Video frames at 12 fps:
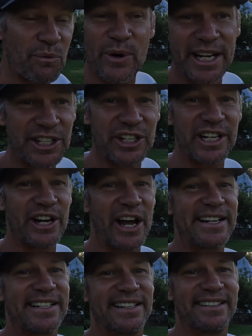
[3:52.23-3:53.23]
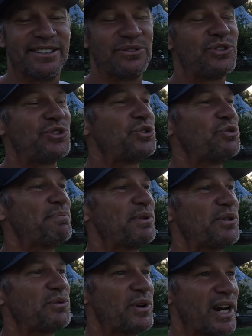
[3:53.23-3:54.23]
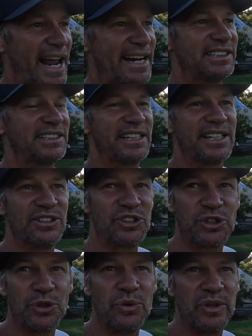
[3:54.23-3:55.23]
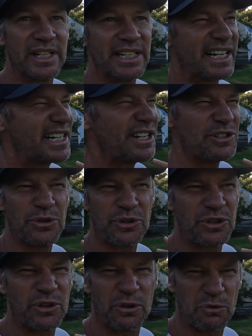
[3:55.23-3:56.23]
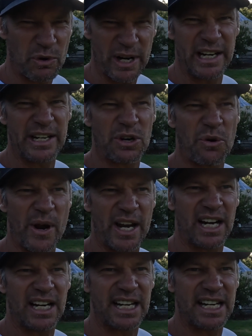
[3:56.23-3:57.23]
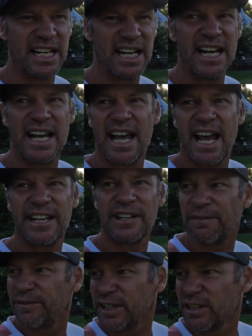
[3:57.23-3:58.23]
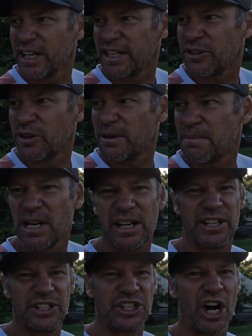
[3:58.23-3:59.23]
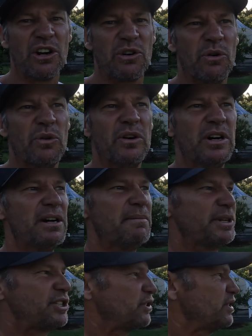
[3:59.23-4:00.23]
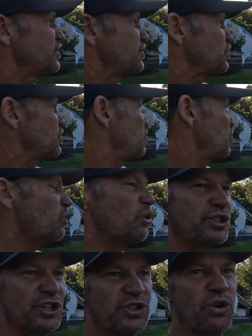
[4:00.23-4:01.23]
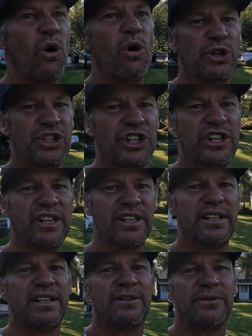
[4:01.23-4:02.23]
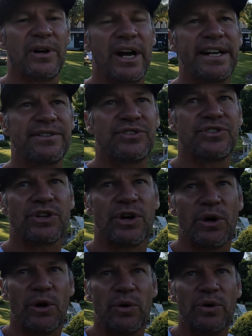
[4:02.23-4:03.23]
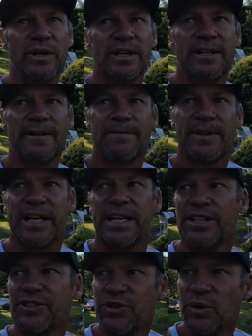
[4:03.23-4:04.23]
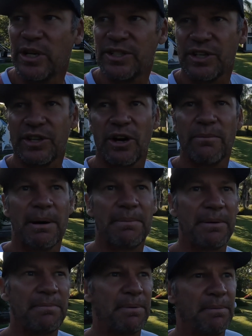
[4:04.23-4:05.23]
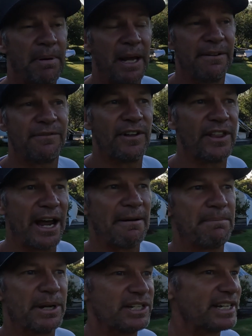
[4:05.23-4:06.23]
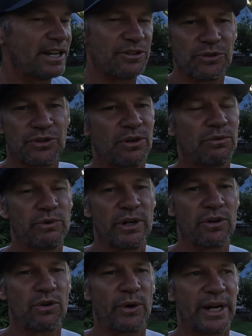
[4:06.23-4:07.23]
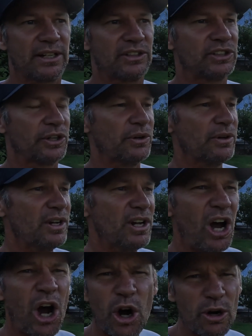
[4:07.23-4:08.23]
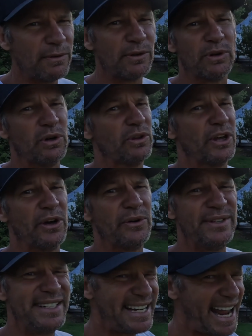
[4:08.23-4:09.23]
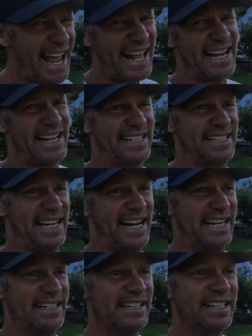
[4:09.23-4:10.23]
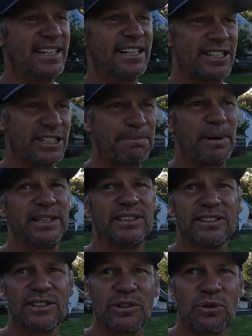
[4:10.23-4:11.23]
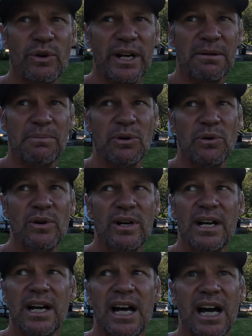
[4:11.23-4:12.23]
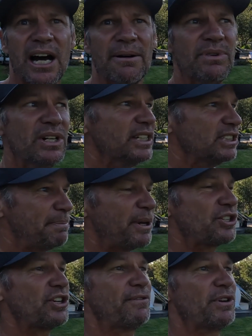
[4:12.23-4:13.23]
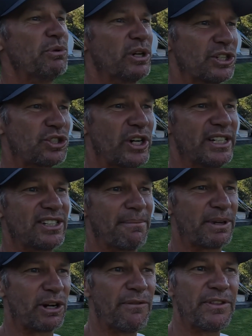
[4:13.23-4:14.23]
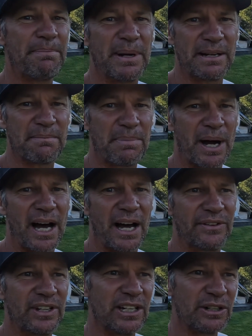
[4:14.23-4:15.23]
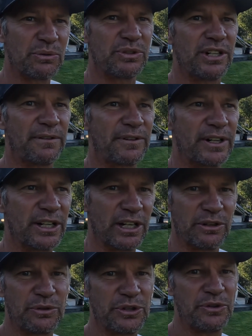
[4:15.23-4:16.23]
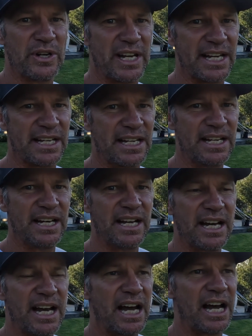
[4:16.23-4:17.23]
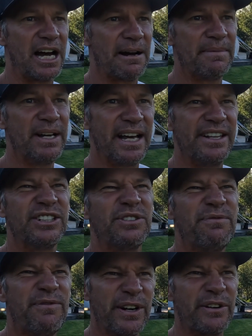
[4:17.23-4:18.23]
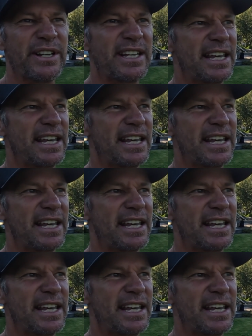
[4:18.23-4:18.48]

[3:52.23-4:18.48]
We actually liked it. It was super relaxing and soothing. You get used to it really quickly and you feel like you're in the middle of the jungle, but this gorgeous orchard, right? So it is noisy though, but be prepared for that, but you get used to it real quick. So overall though, 10 out of 10. This place is incredible, um, especially if you want to try something off the beaten path, a little different, a little unique. Um, and this is very